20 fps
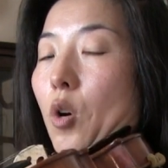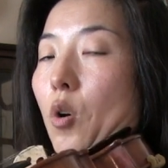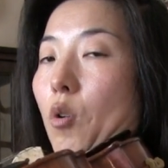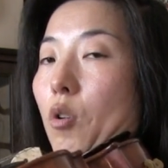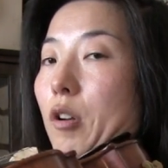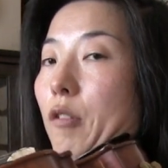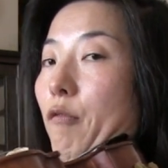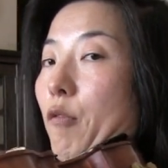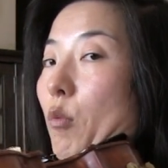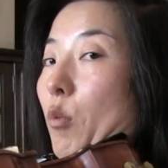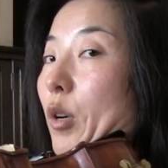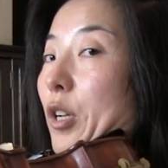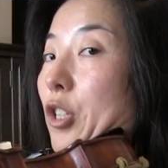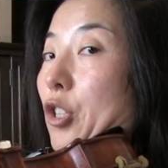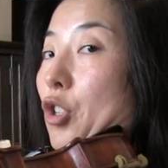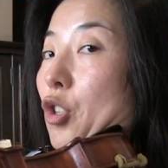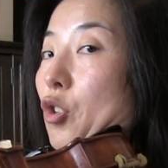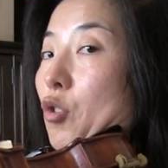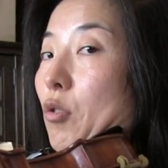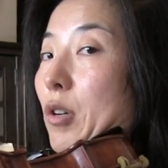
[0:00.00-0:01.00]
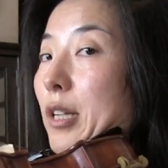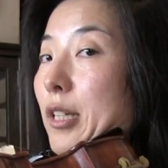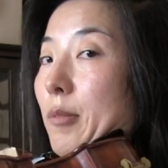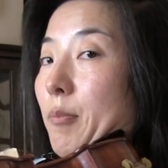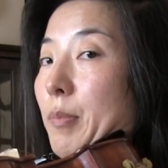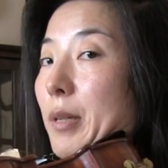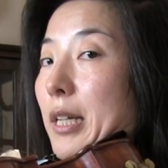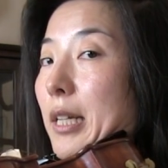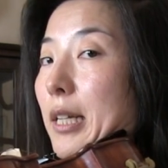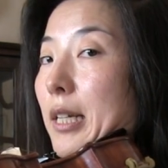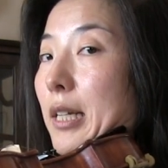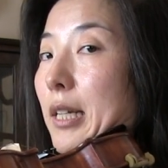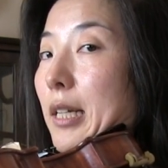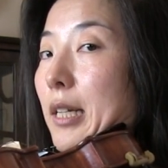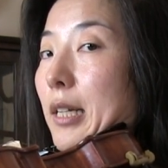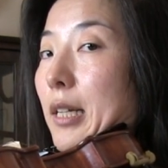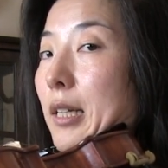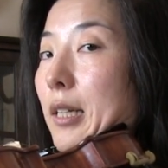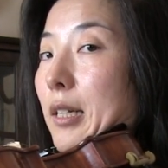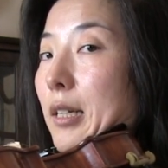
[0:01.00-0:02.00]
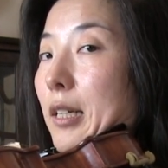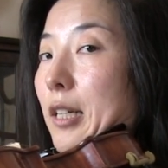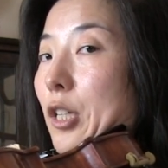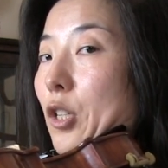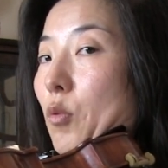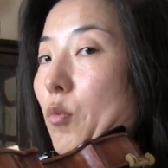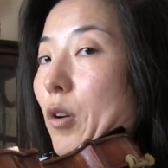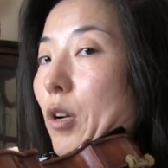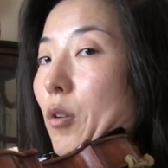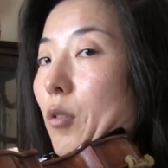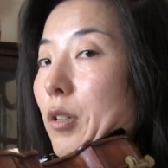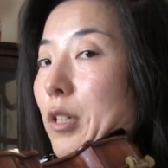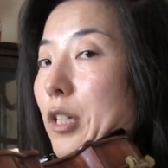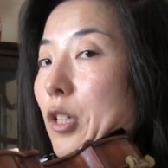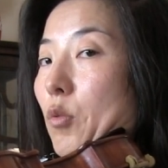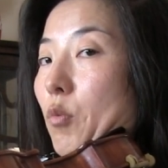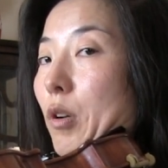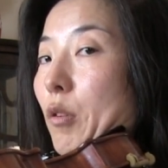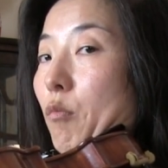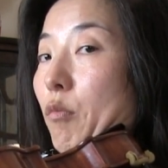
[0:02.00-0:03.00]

or if we want to stretch pinky this way or this way.